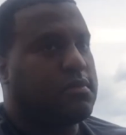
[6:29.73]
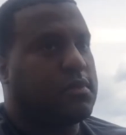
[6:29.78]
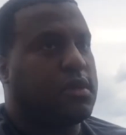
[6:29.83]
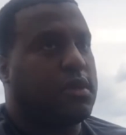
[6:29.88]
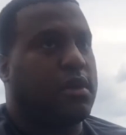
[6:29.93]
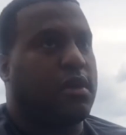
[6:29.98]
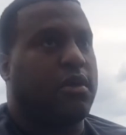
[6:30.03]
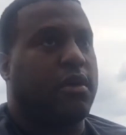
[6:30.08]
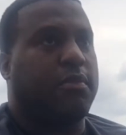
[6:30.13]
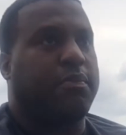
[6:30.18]

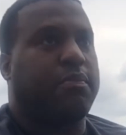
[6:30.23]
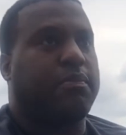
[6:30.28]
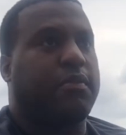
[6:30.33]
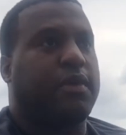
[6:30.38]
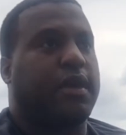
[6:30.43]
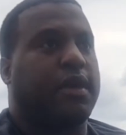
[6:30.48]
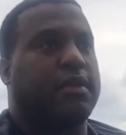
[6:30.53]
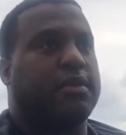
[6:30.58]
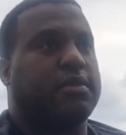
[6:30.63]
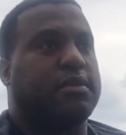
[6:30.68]
You know,
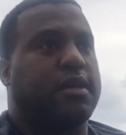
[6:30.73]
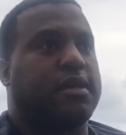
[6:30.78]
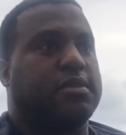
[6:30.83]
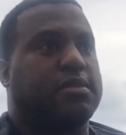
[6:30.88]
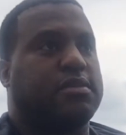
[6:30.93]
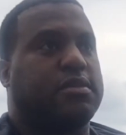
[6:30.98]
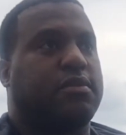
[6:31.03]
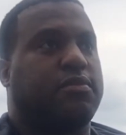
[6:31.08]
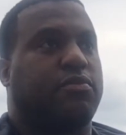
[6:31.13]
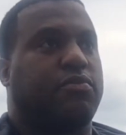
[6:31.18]

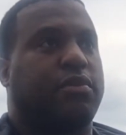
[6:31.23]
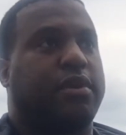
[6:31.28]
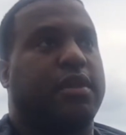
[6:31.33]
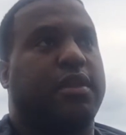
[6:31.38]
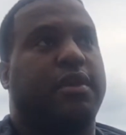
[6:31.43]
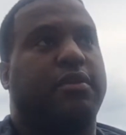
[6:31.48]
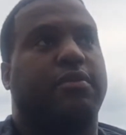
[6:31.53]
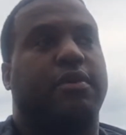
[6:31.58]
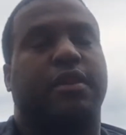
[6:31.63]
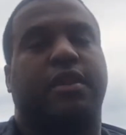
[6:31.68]
it's
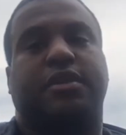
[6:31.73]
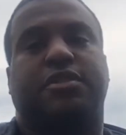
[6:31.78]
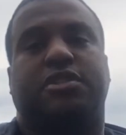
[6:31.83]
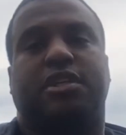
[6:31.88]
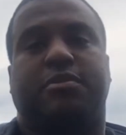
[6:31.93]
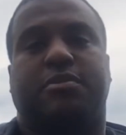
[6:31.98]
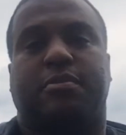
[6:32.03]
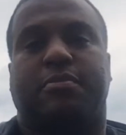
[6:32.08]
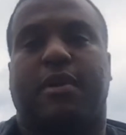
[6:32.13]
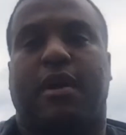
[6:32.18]
really, really
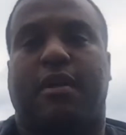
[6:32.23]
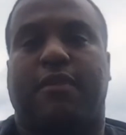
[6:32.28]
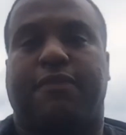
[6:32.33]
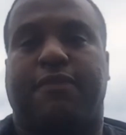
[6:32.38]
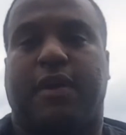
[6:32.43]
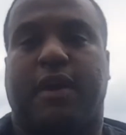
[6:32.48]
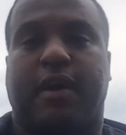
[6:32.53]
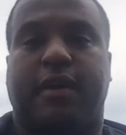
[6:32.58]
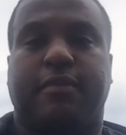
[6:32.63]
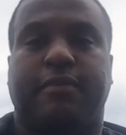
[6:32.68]
cheap to
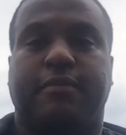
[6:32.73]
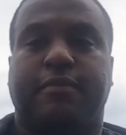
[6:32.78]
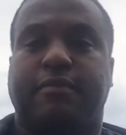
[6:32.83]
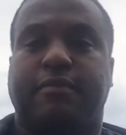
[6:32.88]
modify.